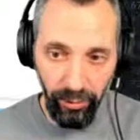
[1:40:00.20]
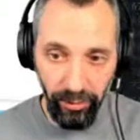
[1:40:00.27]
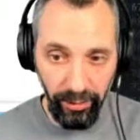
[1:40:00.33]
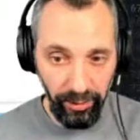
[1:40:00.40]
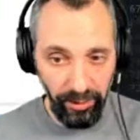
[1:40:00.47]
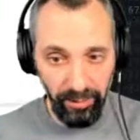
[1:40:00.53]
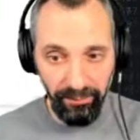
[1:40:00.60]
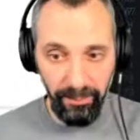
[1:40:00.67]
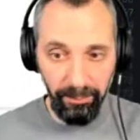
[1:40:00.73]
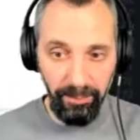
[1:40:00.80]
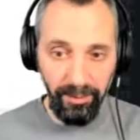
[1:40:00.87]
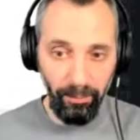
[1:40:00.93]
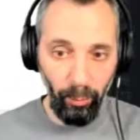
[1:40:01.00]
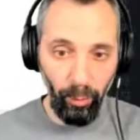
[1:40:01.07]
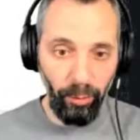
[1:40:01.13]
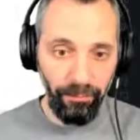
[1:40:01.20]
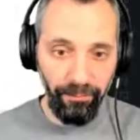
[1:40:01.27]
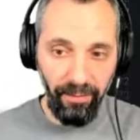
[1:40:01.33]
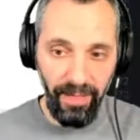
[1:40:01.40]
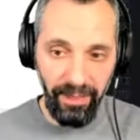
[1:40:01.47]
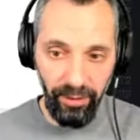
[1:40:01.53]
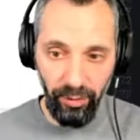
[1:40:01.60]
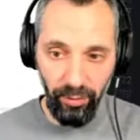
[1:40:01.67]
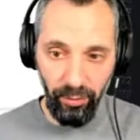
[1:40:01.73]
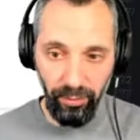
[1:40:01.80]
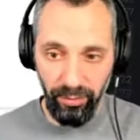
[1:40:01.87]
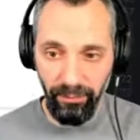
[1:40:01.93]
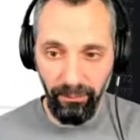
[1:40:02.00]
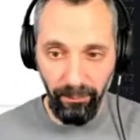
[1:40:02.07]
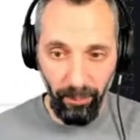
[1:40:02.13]
It can even be more
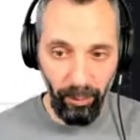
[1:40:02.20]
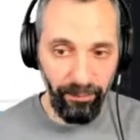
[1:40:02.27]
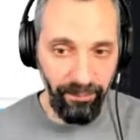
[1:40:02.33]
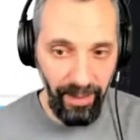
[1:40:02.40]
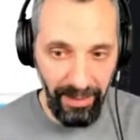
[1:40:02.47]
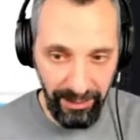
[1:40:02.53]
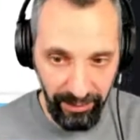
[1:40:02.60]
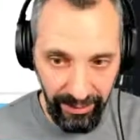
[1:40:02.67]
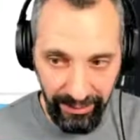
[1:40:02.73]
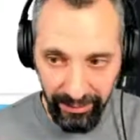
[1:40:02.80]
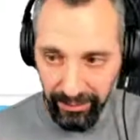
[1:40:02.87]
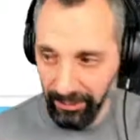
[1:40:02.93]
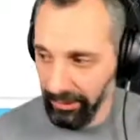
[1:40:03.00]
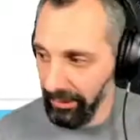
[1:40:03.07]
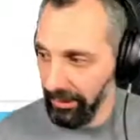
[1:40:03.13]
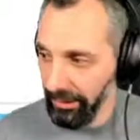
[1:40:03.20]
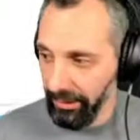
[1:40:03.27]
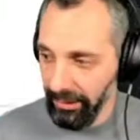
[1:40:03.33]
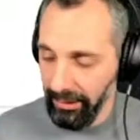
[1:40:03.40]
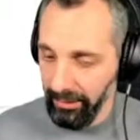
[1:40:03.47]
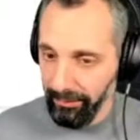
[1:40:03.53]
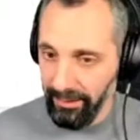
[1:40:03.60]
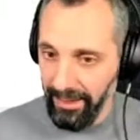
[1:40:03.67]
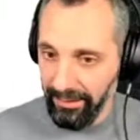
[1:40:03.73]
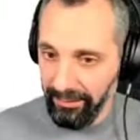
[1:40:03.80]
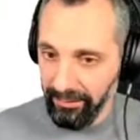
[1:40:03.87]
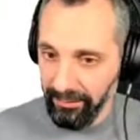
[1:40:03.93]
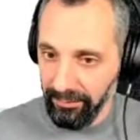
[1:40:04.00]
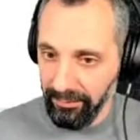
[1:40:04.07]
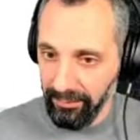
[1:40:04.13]
fine-tuned and more fine-grained.
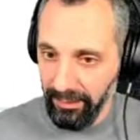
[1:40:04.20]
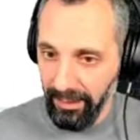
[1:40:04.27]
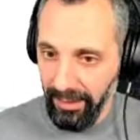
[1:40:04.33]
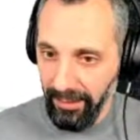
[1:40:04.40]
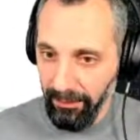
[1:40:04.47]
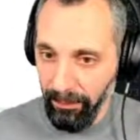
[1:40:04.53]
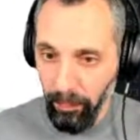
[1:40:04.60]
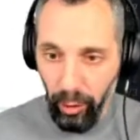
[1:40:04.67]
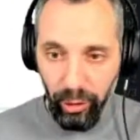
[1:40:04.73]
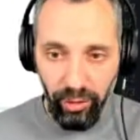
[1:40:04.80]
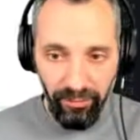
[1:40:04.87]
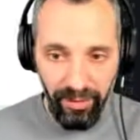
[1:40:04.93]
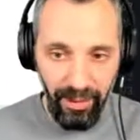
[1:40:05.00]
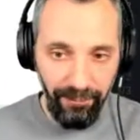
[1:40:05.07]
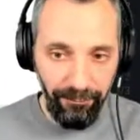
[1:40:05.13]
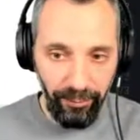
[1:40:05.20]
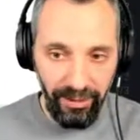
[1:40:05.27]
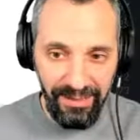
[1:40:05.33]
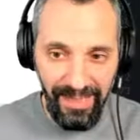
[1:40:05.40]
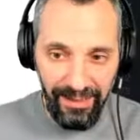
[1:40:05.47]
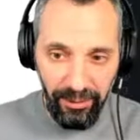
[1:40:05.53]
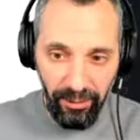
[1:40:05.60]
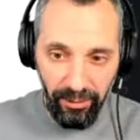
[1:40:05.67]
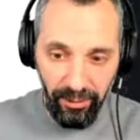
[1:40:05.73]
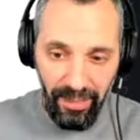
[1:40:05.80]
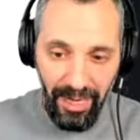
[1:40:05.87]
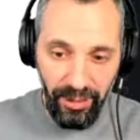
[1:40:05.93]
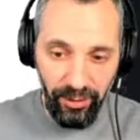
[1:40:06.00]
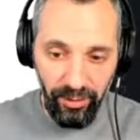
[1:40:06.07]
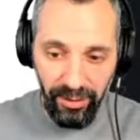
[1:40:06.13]
But most of the effort is actually on
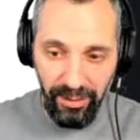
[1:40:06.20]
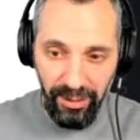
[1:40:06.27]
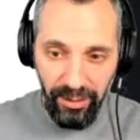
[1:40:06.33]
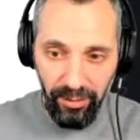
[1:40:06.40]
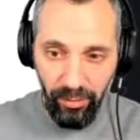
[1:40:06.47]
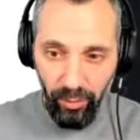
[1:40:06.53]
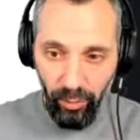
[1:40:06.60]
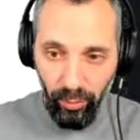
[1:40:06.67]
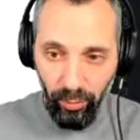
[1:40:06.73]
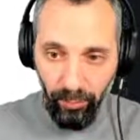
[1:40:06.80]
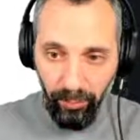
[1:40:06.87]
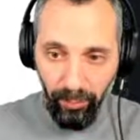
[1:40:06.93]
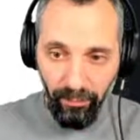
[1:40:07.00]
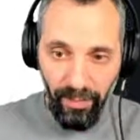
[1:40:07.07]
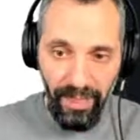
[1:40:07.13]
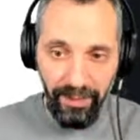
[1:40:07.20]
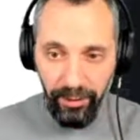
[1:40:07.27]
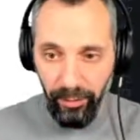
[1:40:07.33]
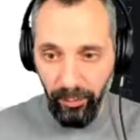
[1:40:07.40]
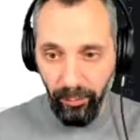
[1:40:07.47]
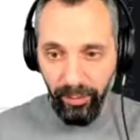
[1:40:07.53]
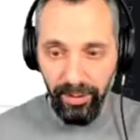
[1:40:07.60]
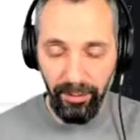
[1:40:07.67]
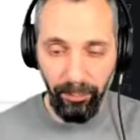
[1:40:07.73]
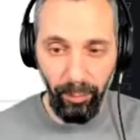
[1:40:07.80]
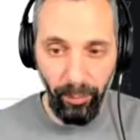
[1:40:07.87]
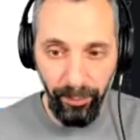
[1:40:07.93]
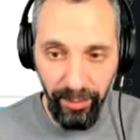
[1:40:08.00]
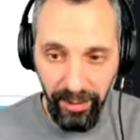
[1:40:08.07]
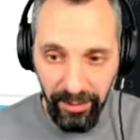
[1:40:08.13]
Azure AD to provide you with the
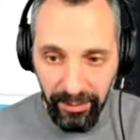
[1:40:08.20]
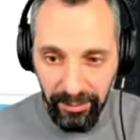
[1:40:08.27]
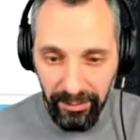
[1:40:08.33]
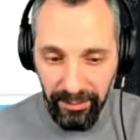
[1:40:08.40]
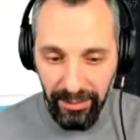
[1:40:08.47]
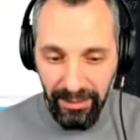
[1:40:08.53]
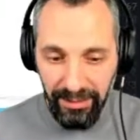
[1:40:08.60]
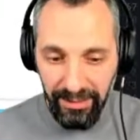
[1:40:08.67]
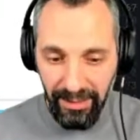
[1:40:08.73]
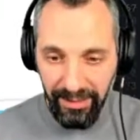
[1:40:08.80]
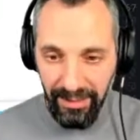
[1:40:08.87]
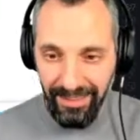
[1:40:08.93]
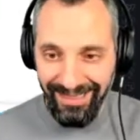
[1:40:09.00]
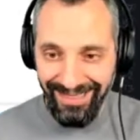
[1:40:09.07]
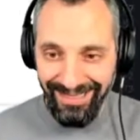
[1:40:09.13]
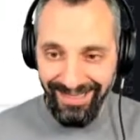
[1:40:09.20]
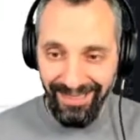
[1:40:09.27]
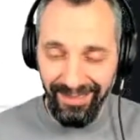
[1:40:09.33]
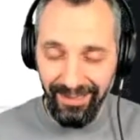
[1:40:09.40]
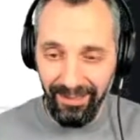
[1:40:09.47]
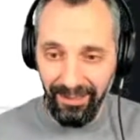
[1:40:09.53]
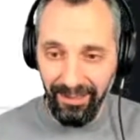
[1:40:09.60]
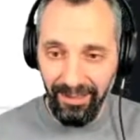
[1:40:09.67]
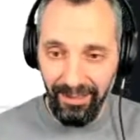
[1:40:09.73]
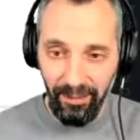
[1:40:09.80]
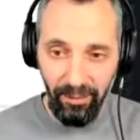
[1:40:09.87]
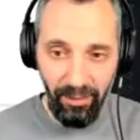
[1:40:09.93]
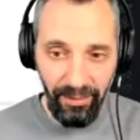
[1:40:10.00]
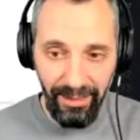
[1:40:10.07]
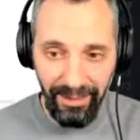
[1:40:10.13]
appropriate settings, and then
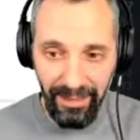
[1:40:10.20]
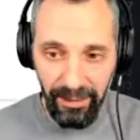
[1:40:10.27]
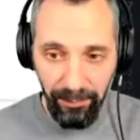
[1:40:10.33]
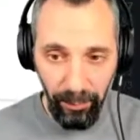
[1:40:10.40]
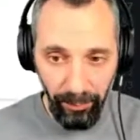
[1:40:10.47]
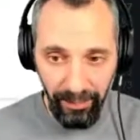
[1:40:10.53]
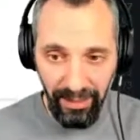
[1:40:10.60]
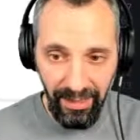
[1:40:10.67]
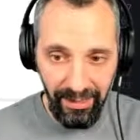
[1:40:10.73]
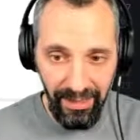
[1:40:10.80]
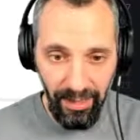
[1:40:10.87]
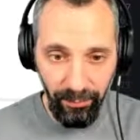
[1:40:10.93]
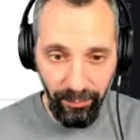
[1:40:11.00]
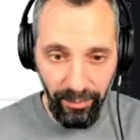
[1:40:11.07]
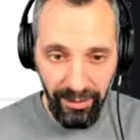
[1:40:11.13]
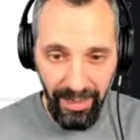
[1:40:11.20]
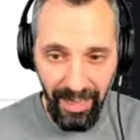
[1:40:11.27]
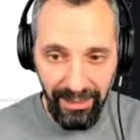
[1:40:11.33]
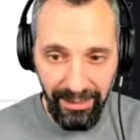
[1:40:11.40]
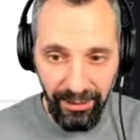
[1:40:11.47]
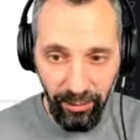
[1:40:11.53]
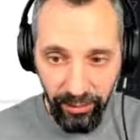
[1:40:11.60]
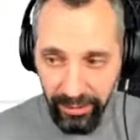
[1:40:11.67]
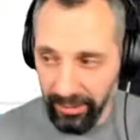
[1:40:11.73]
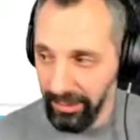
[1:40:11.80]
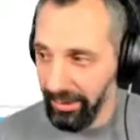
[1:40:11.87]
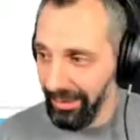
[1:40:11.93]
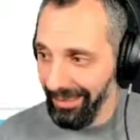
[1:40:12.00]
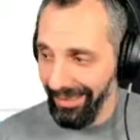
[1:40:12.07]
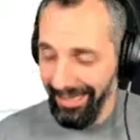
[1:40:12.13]
all that gets propagated down with the ID token,
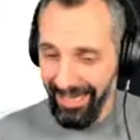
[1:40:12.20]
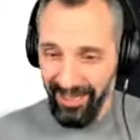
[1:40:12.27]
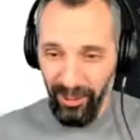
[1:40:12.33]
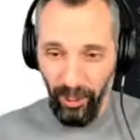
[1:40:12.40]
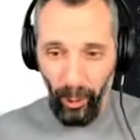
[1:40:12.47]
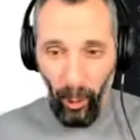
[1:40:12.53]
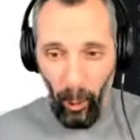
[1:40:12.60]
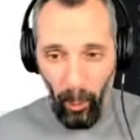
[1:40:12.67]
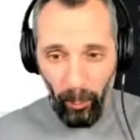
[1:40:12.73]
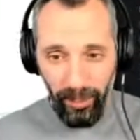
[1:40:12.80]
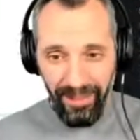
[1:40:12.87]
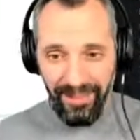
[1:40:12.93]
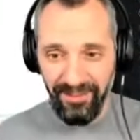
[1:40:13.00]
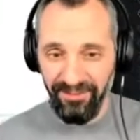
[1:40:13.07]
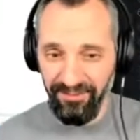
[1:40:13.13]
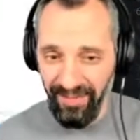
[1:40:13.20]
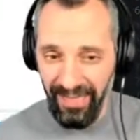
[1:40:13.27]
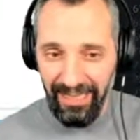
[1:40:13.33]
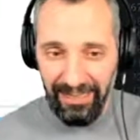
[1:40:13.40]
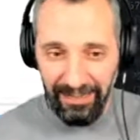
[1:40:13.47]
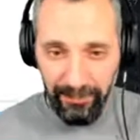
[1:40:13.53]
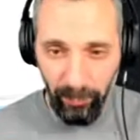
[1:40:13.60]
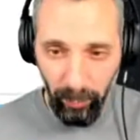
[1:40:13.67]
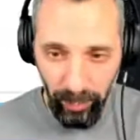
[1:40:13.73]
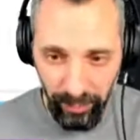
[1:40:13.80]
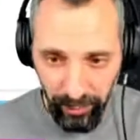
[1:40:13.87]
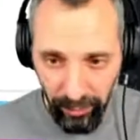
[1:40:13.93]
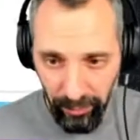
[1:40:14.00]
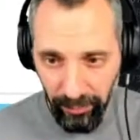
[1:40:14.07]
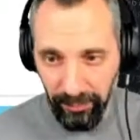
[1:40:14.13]
and your code has very little work to do.